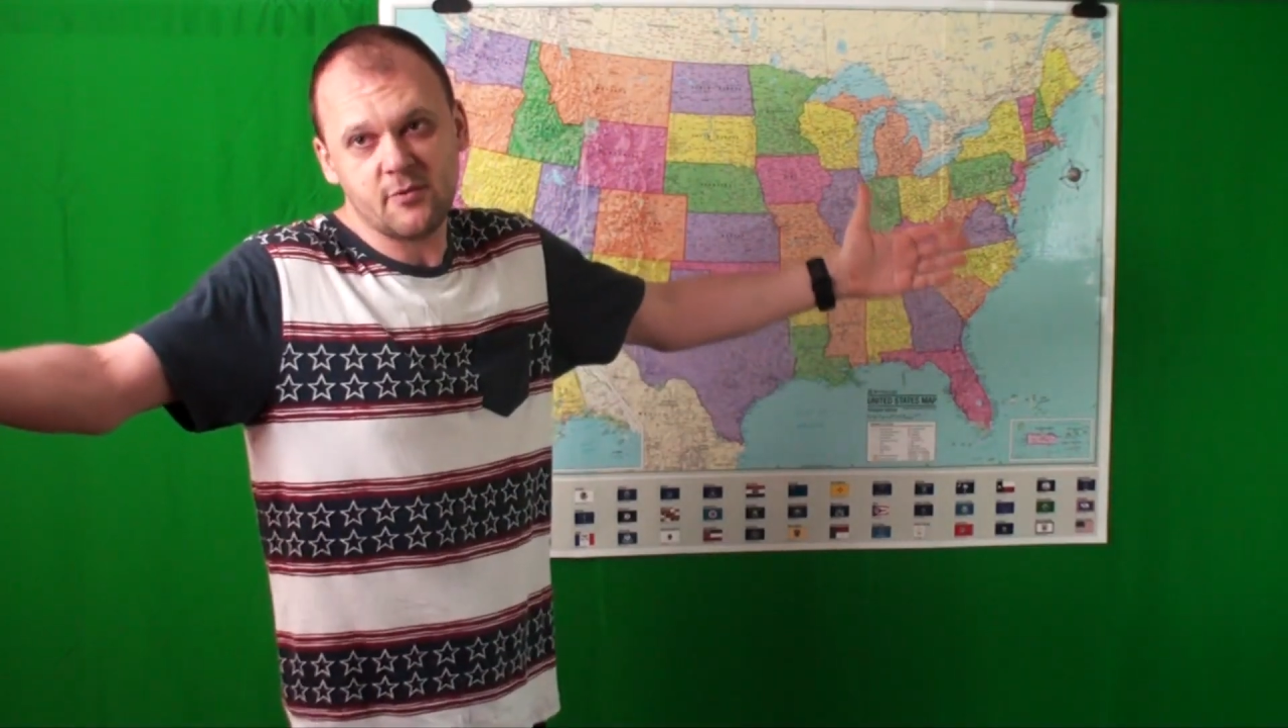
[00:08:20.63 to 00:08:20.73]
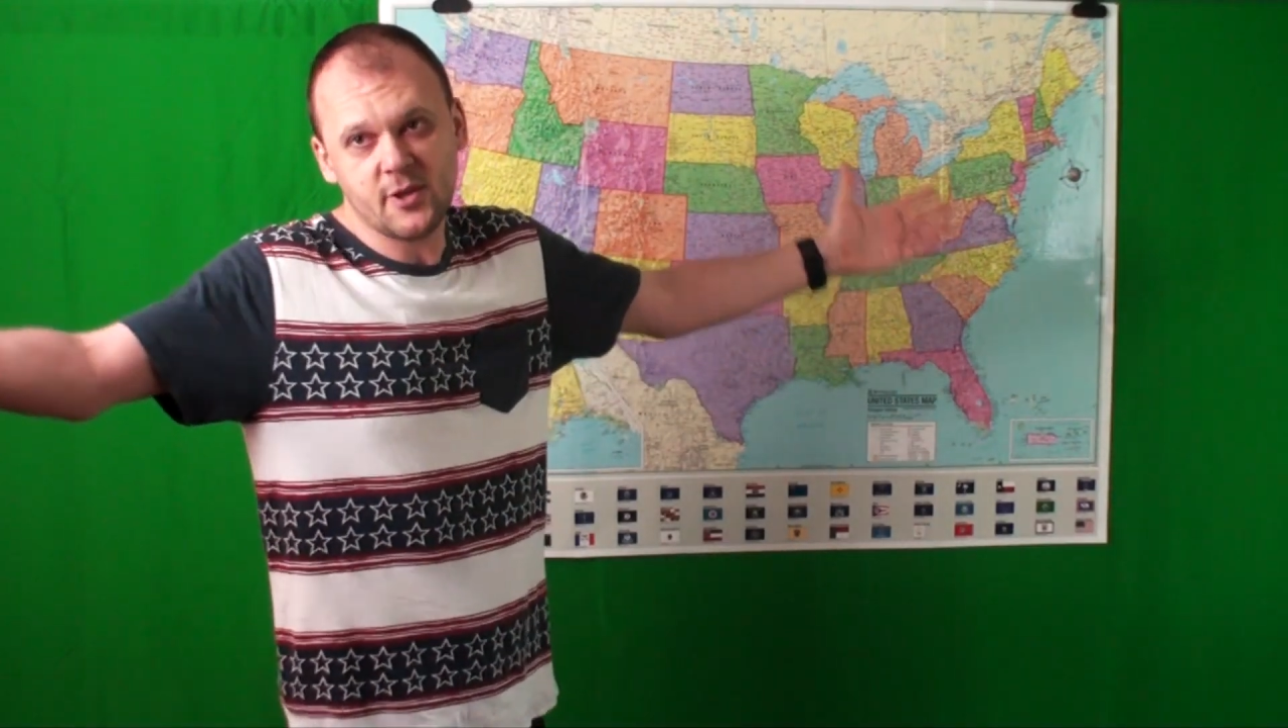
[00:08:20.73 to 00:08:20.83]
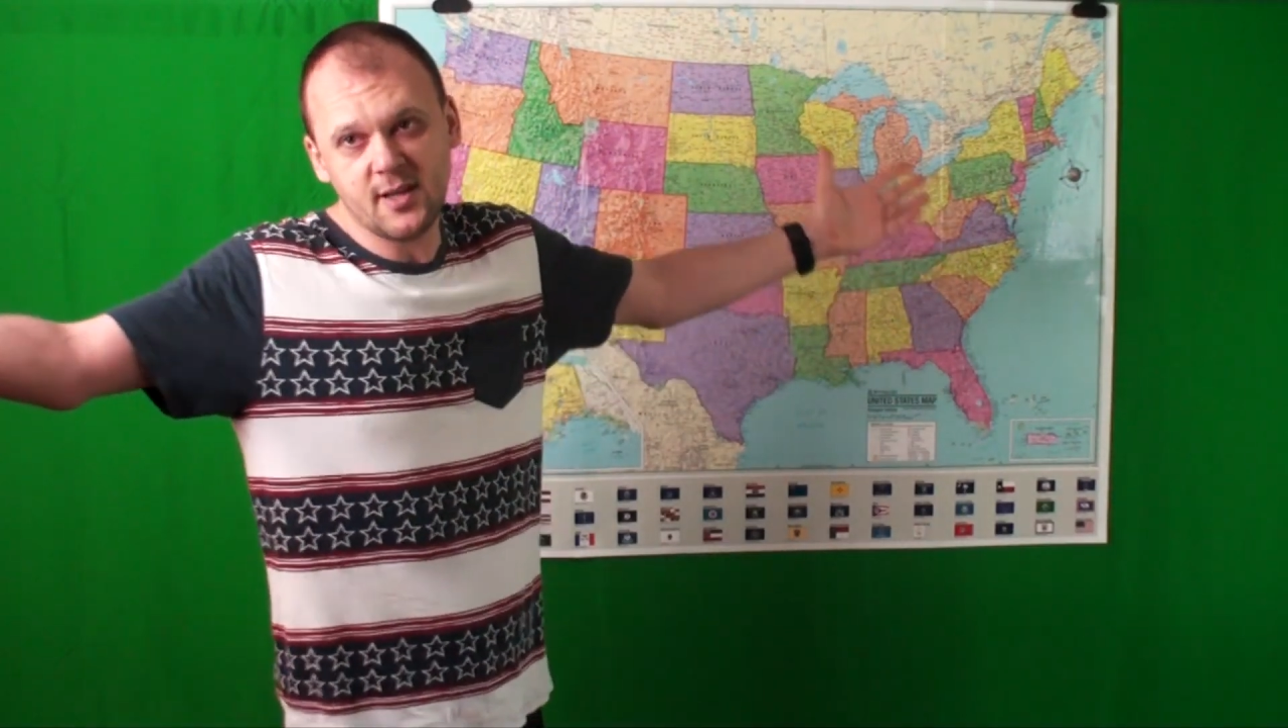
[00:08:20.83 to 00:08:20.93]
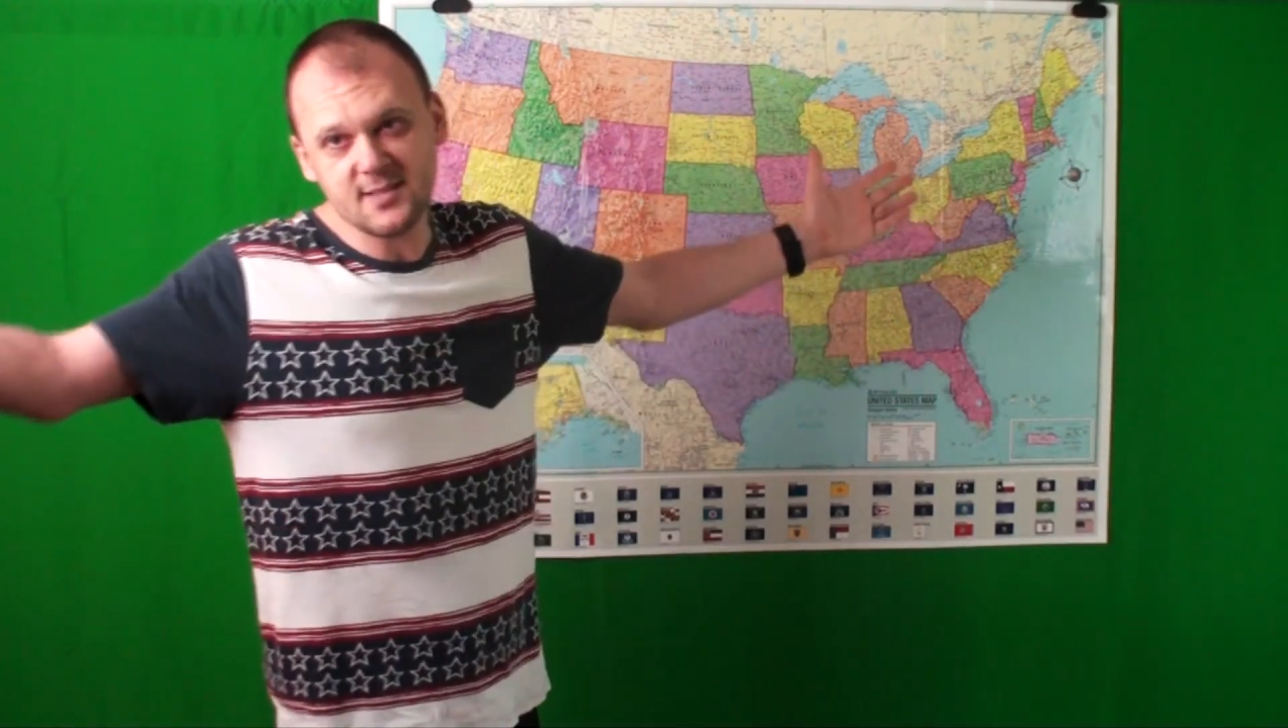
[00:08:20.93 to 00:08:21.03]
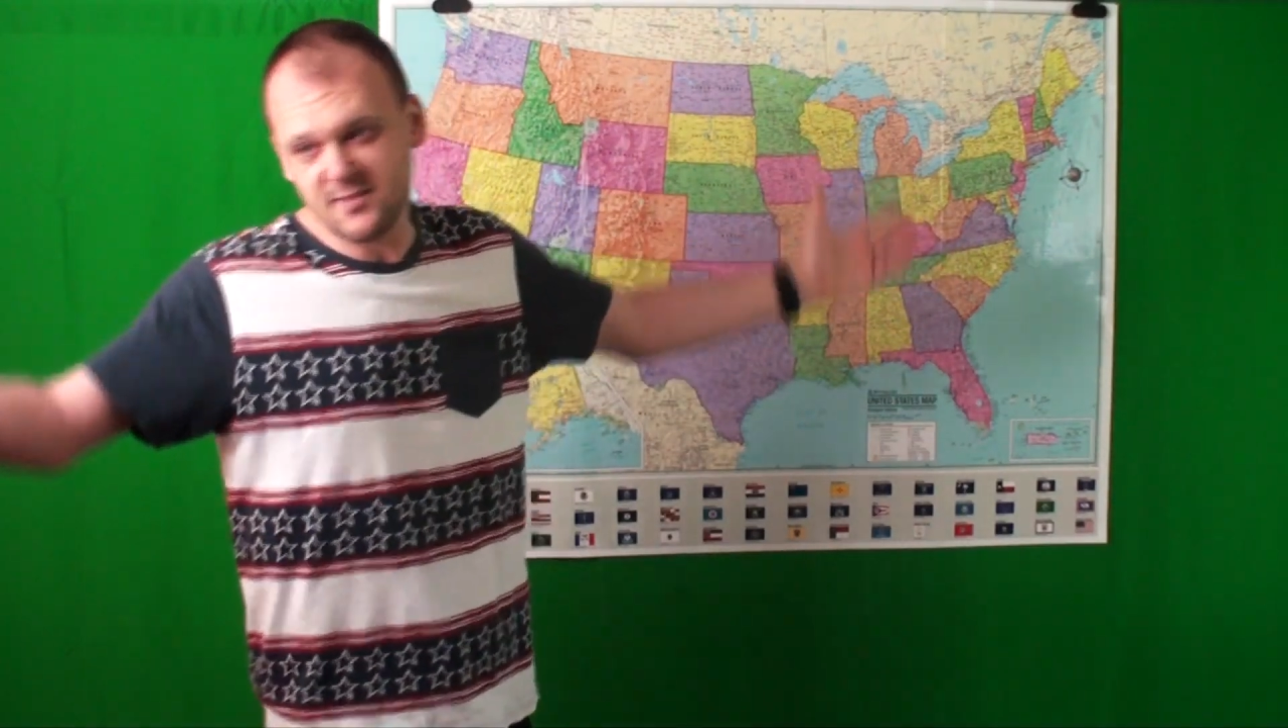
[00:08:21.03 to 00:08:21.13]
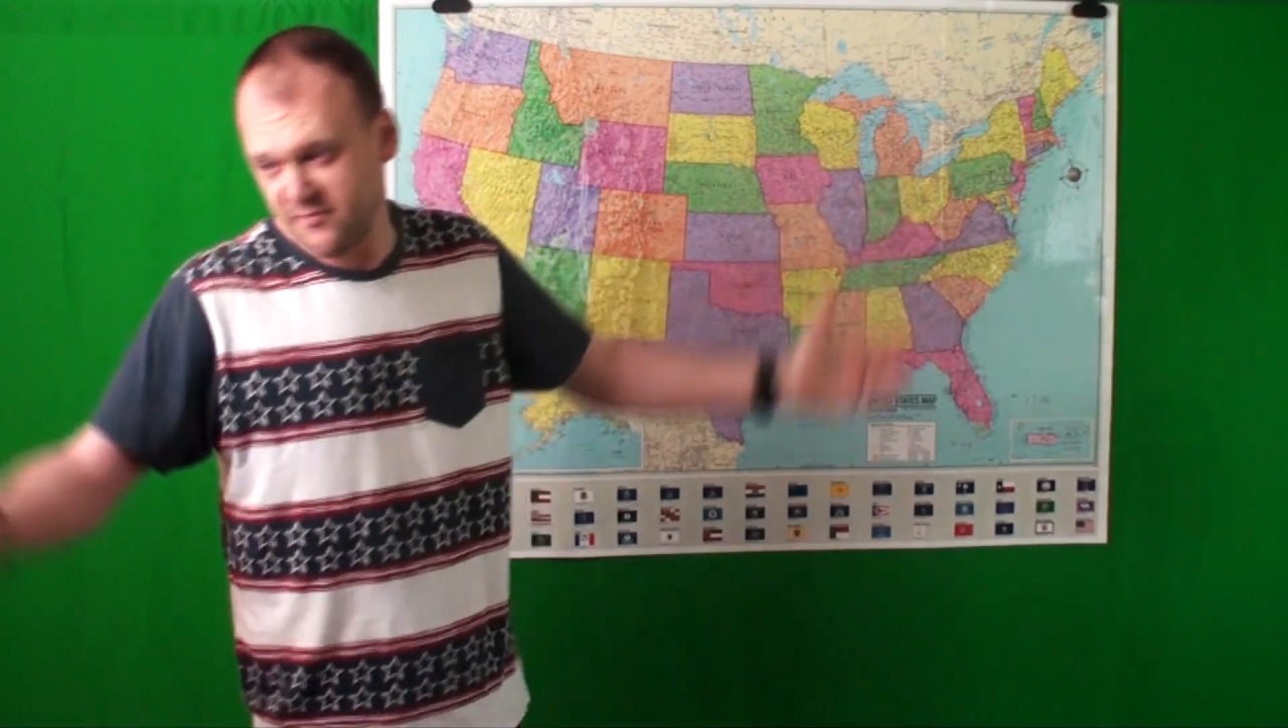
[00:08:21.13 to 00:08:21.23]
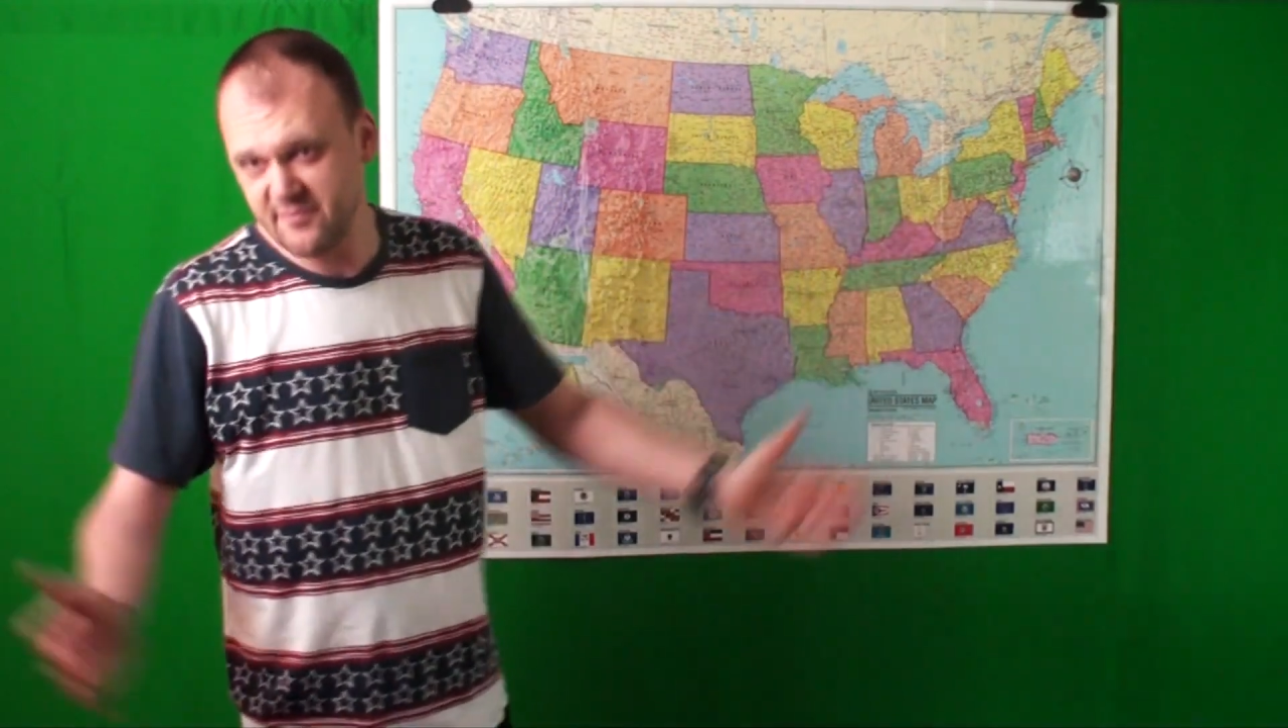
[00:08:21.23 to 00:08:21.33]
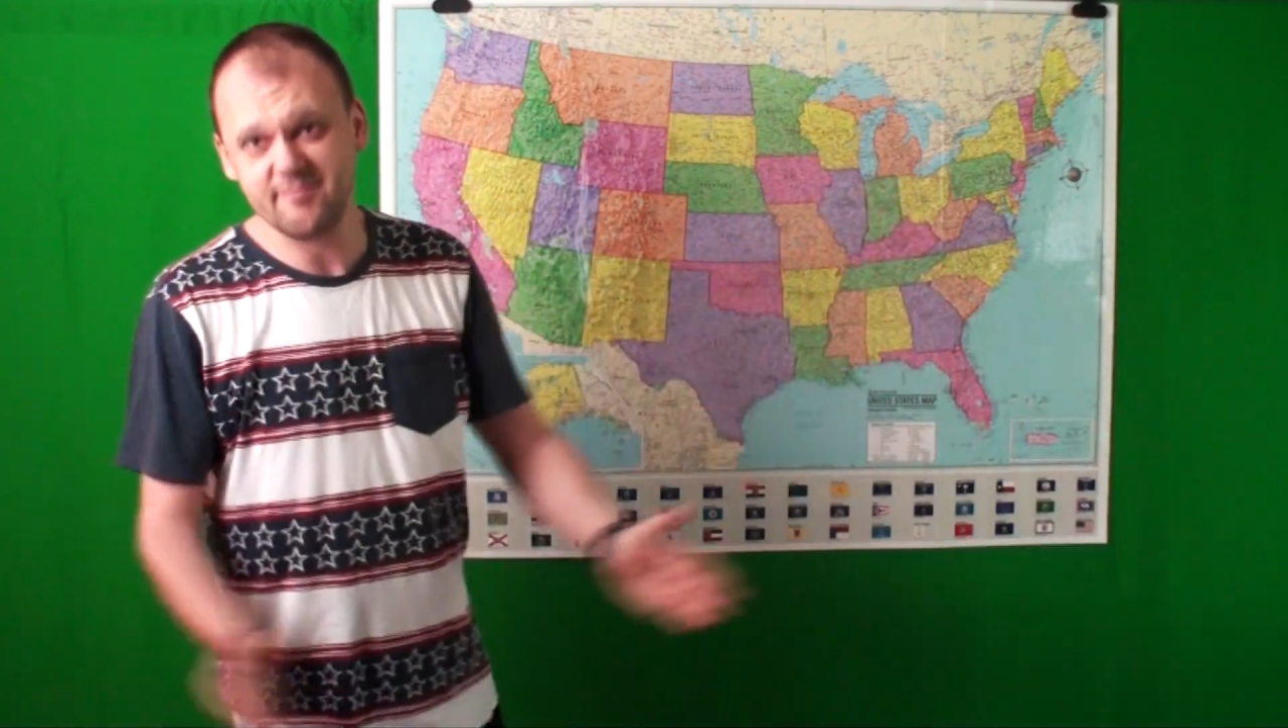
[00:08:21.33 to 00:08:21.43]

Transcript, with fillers: for the last,